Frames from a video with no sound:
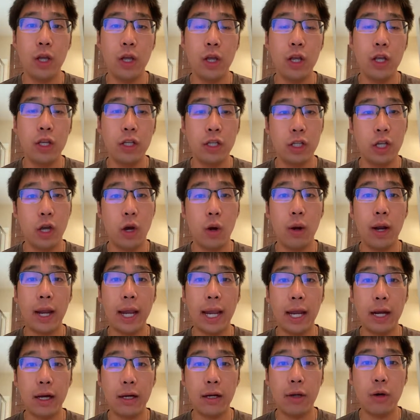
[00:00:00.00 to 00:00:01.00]
So
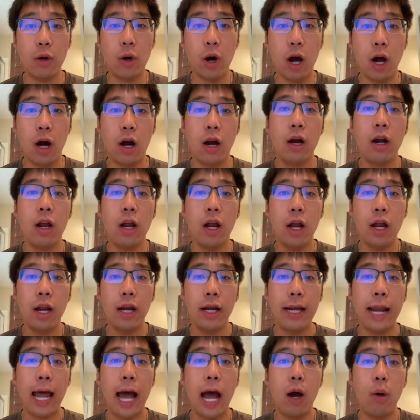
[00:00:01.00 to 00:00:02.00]
here you are.
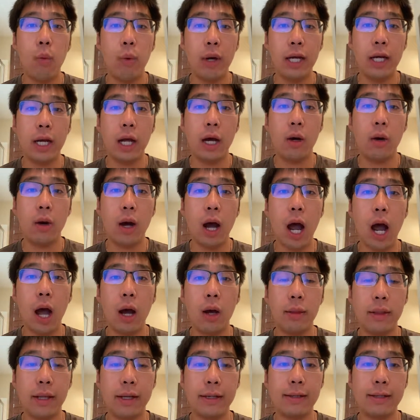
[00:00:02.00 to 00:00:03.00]
Now we know
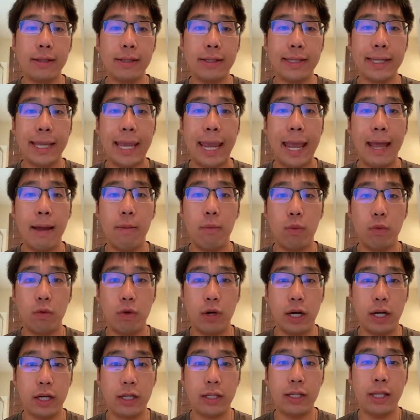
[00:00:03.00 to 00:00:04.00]
how this scam
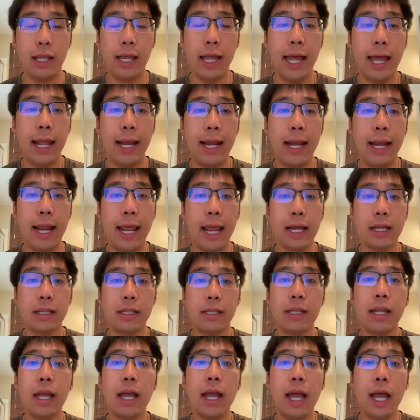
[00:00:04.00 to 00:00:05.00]
works.
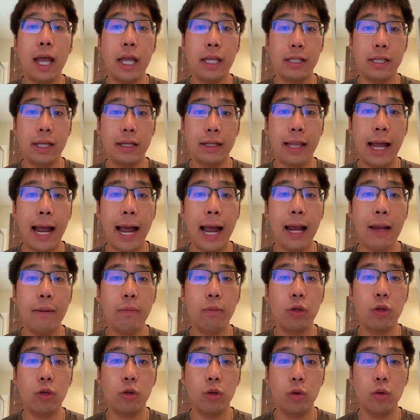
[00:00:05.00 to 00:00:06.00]
Next is the
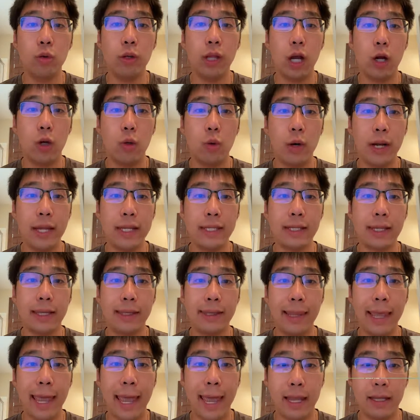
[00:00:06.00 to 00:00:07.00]
time to do the
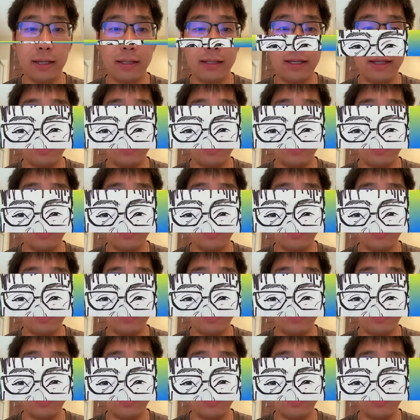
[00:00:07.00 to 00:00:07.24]
risk test.